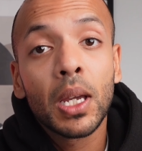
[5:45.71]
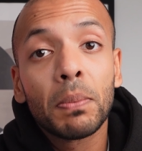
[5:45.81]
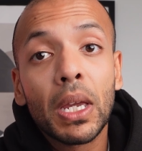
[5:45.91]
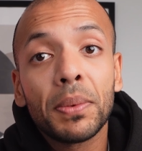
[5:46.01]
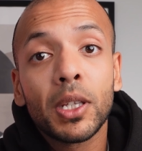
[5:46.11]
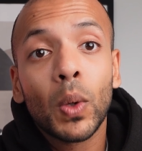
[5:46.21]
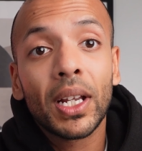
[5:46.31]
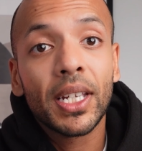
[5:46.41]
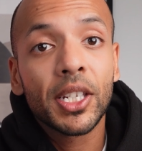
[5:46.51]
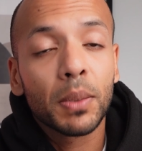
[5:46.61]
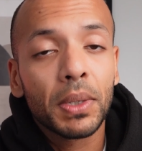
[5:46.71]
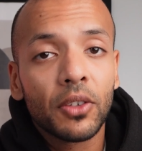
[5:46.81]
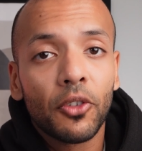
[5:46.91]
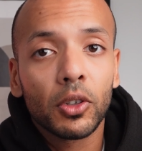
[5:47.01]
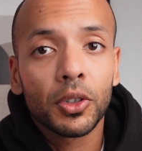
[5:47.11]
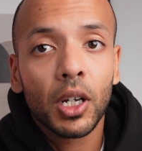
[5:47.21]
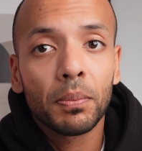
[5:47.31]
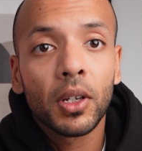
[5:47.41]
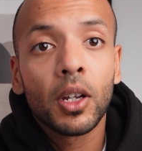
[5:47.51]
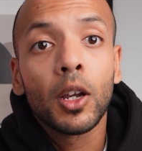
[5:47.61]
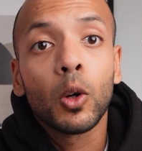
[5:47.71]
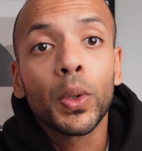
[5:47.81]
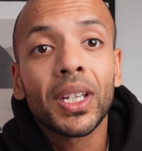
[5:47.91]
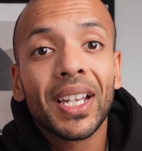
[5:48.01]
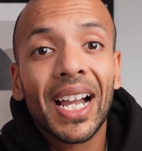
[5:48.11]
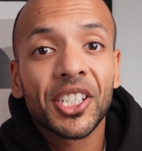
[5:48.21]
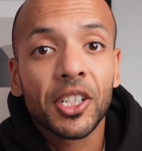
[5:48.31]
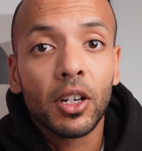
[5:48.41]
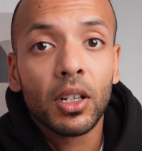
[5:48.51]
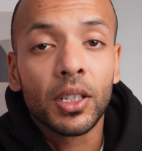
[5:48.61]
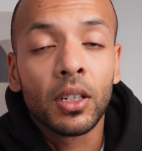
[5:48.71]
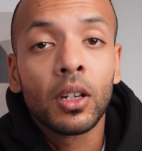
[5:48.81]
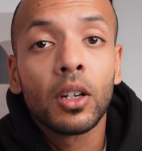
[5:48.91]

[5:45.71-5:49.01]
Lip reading: maybe the way leads are being followed up, we can catch it early,